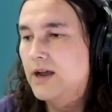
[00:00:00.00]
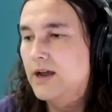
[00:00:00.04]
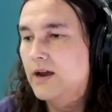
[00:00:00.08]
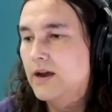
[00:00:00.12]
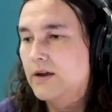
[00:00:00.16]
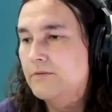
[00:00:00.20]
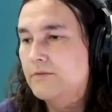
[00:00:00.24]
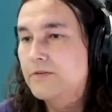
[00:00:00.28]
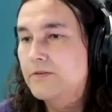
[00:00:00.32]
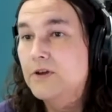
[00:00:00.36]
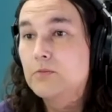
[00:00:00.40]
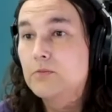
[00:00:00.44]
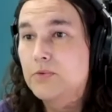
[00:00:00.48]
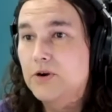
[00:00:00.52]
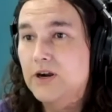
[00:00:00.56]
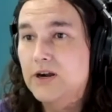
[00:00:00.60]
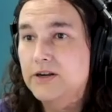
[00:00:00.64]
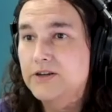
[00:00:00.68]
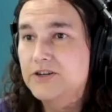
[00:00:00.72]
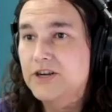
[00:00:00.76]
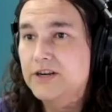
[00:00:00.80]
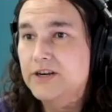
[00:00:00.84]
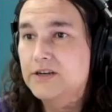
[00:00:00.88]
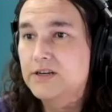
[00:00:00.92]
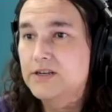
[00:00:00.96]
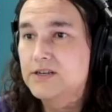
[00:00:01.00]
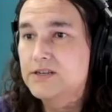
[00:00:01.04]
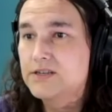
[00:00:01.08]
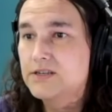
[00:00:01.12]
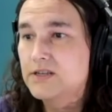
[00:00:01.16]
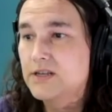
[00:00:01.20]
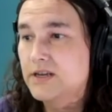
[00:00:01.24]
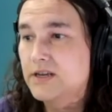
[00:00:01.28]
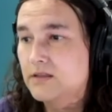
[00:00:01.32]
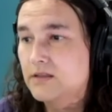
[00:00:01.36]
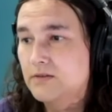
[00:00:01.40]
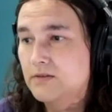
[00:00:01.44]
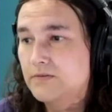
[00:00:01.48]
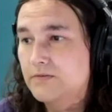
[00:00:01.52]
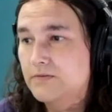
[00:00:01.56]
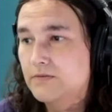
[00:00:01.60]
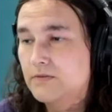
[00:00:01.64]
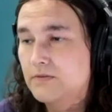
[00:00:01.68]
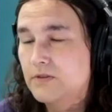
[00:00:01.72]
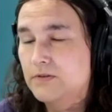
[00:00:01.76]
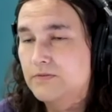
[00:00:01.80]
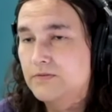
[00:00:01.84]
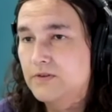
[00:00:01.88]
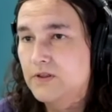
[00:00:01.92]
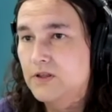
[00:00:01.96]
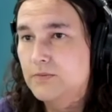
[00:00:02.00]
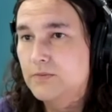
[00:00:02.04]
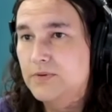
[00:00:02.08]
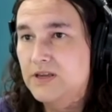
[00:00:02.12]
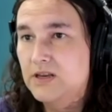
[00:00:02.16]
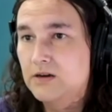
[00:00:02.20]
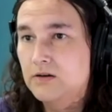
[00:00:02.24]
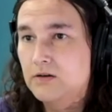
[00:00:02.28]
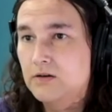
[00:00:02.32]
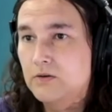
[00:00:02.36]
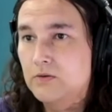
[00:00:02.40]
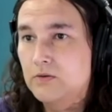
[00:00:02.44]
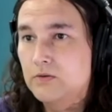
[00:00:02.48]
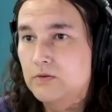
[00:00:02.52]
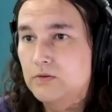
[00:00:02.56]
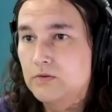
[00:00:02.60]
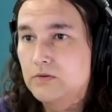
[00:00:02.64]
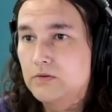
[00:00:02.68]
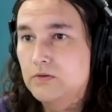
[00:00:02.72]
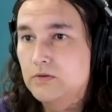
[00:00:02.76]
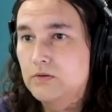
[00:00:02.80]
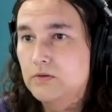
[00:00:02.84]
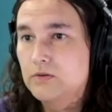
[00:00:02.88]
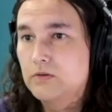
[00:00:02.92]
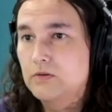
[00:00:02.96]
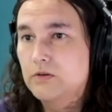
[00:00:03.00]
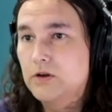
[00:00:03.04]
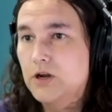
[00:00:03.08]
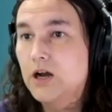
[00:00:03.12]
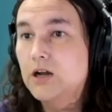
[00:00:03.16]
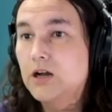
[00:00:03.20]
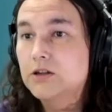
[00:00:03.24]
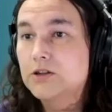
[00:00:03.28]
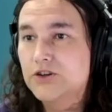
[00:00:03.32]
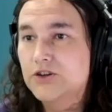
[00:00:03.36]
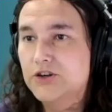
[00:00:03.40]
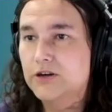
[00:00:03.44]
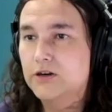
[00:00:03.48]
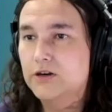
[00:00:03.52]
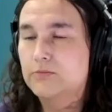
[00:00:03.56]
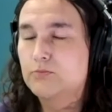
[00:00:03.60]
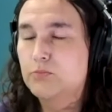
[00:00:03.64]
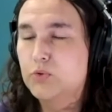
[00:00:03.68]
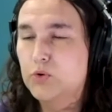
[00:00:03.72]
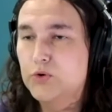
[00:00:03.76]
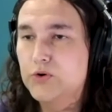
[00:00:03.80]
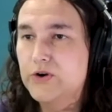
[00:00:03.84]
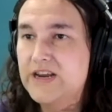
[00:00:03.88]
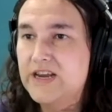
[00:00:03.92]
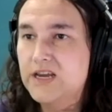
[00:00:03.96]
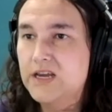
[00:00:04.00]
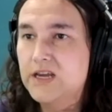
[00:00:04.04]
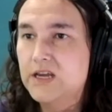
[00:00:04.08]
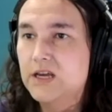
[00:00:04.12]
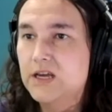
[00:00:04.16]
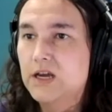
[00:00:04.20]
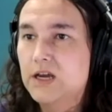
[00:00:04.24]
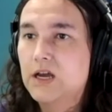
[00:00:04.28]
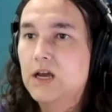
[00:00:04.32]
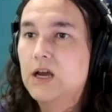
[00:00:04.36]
film project is, like, the Filipino culture pre